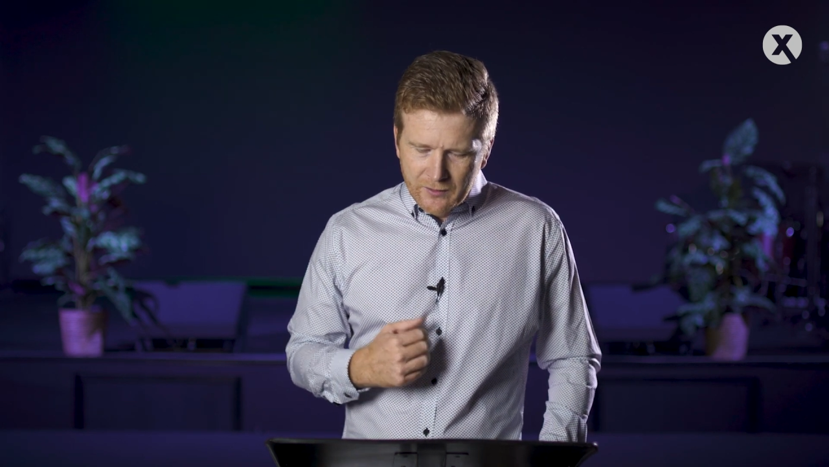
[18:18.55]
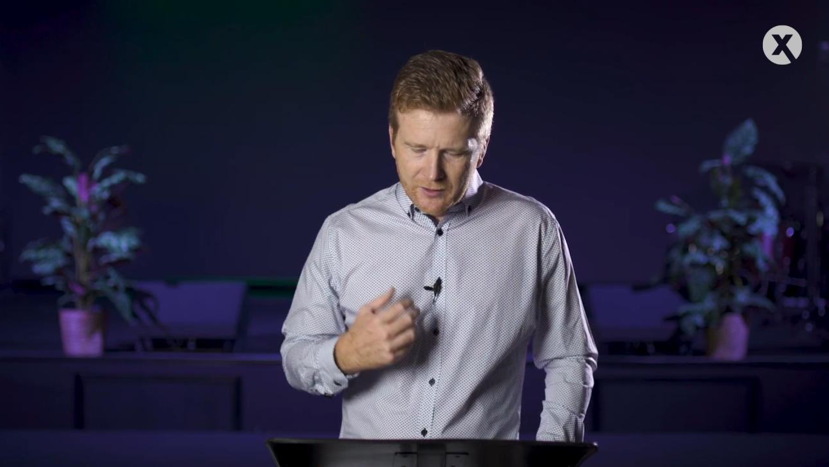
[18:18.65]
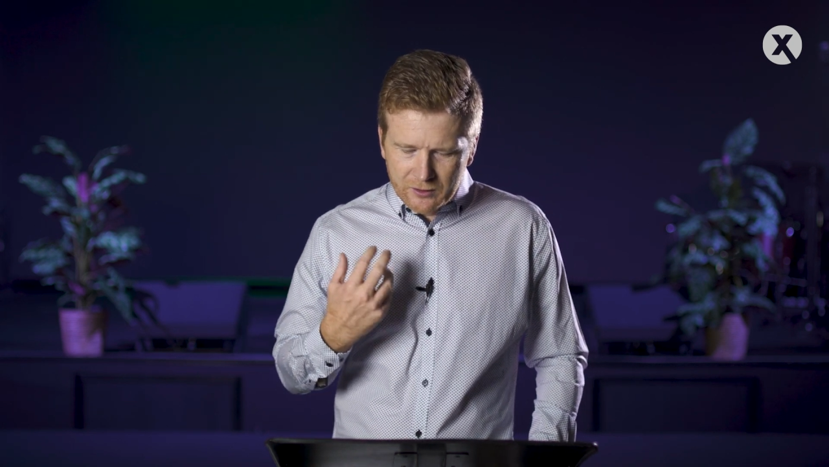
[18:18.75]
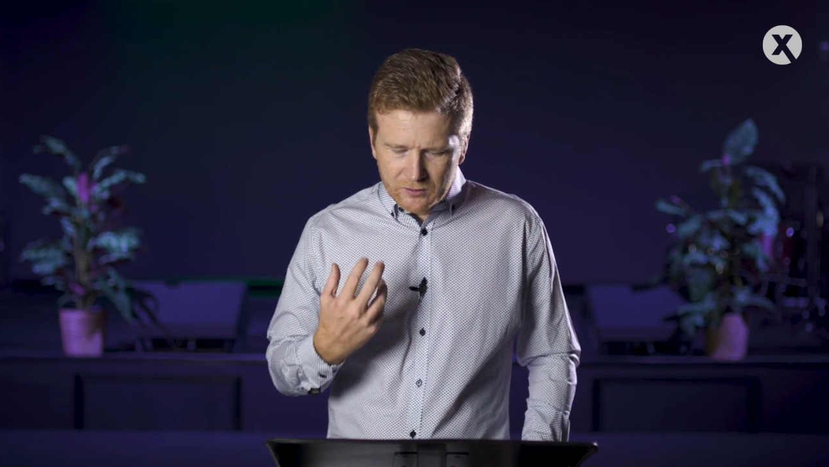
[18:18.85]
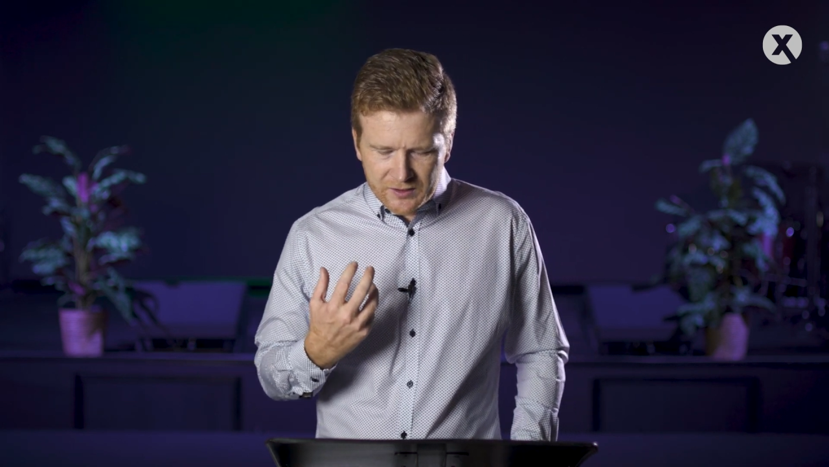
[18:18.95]

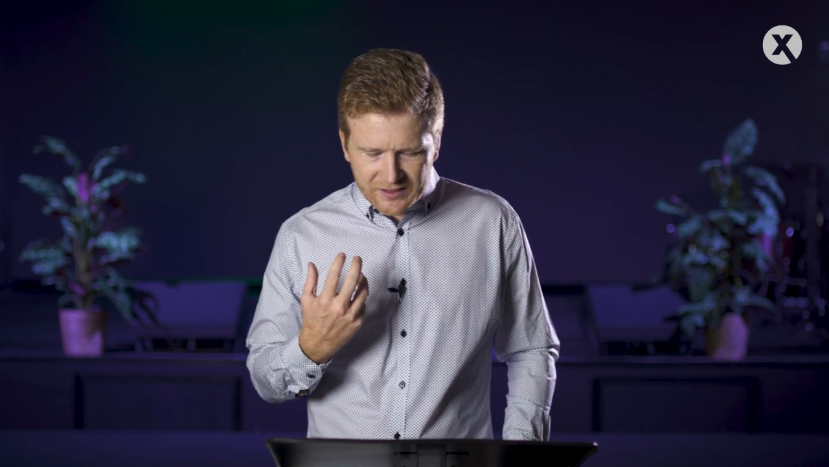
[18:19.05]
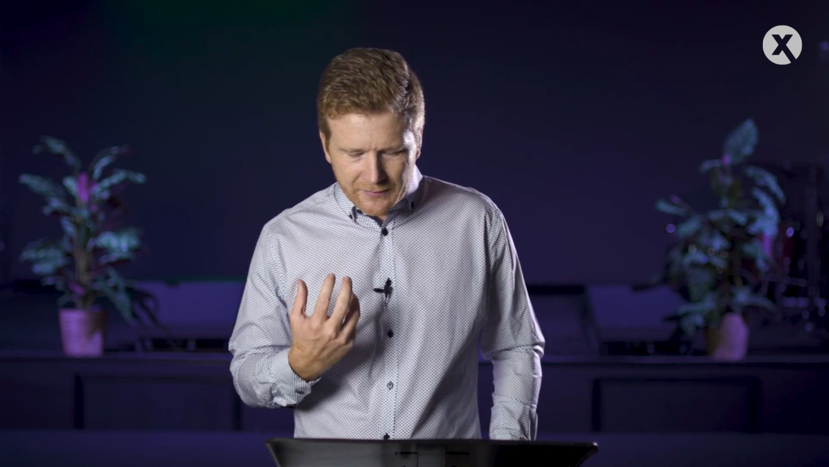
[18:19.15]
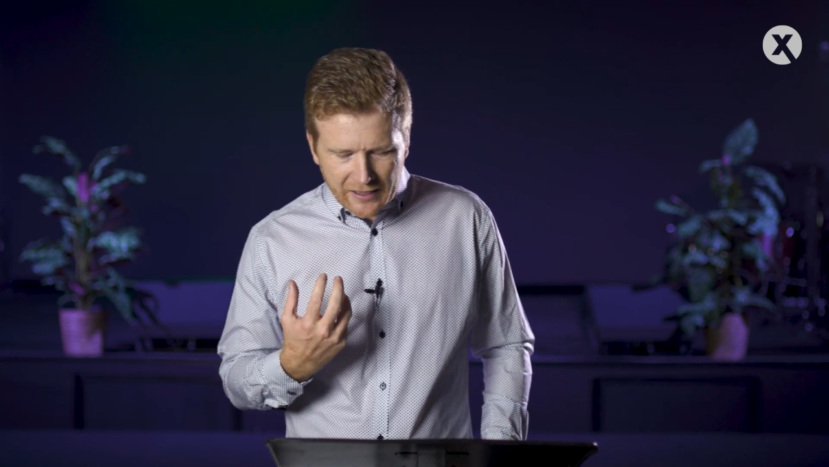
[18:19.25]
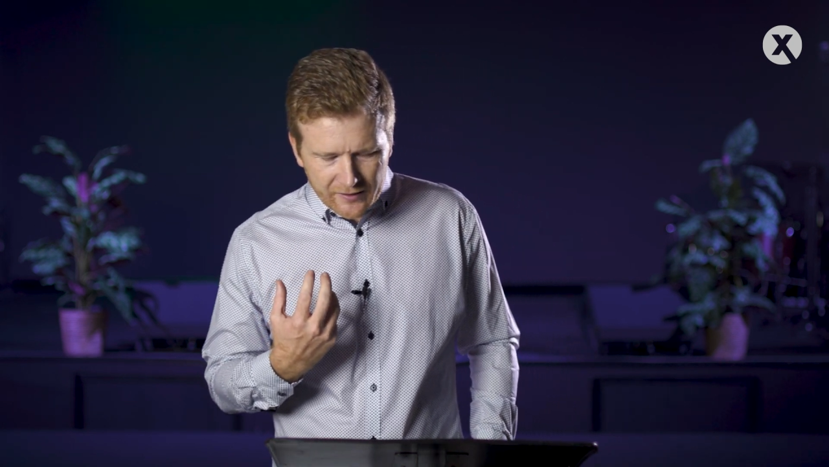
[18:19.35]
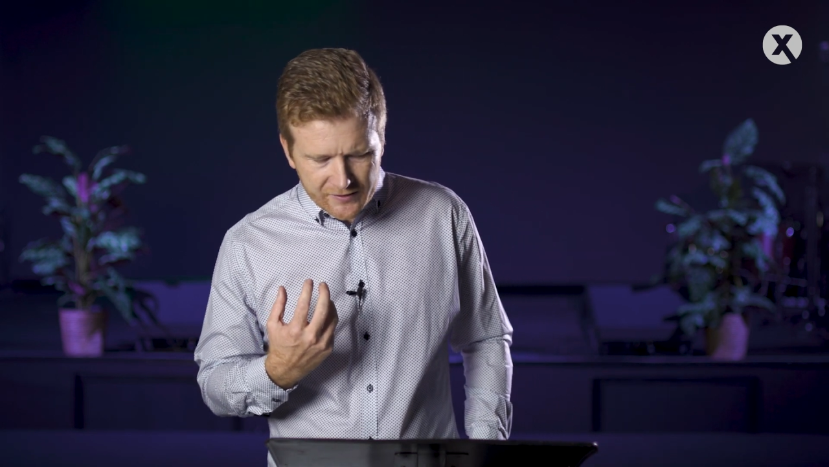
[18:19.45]
The Good
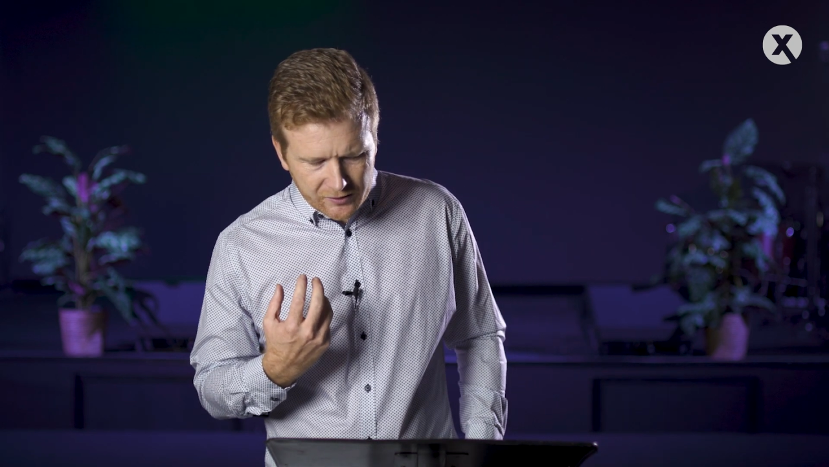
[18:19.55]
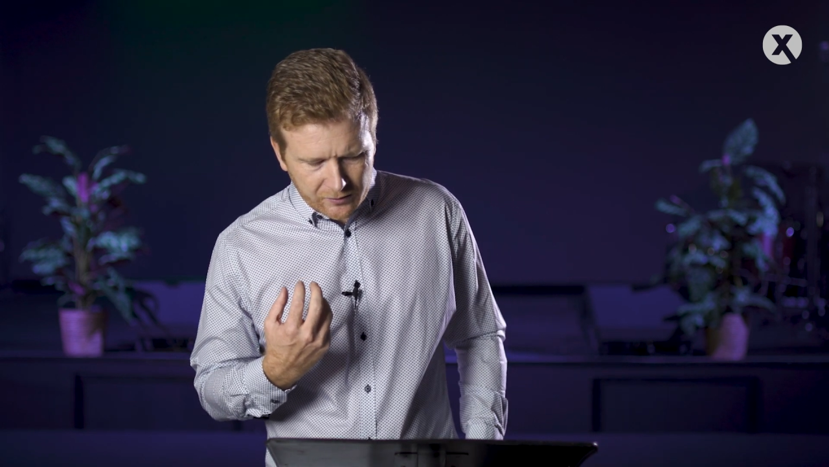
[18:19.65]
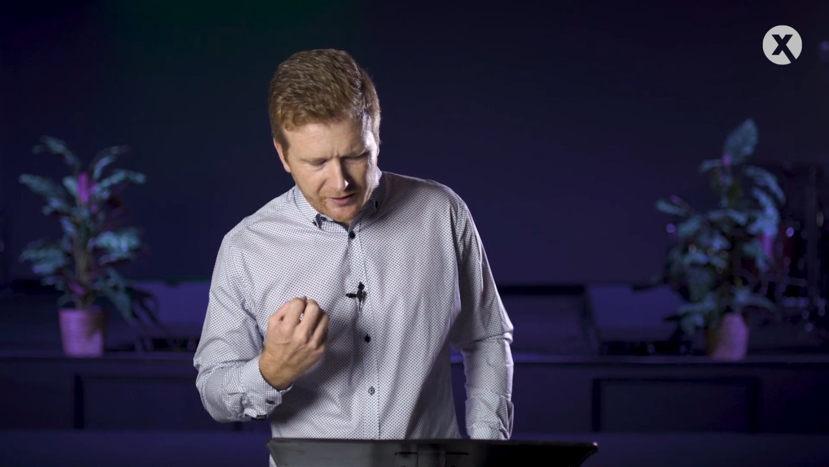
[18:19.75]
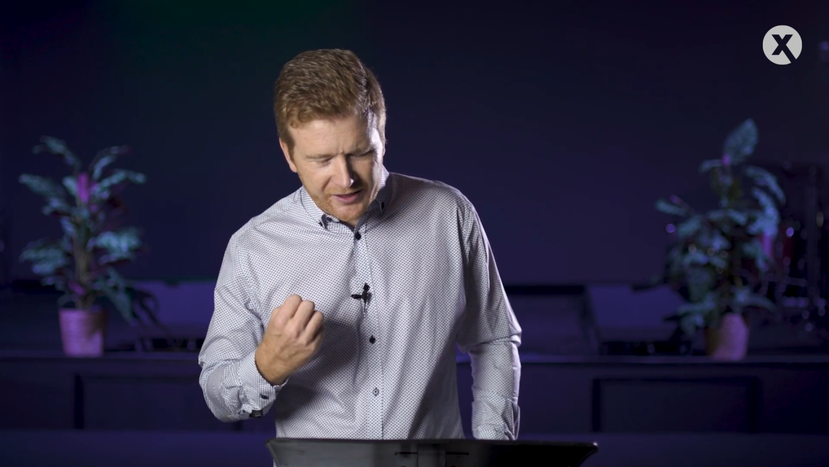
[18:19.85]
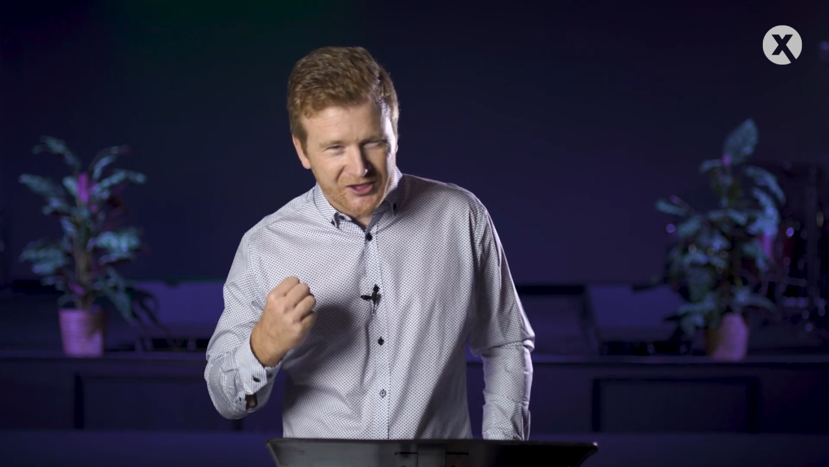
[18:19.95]
Samaritan story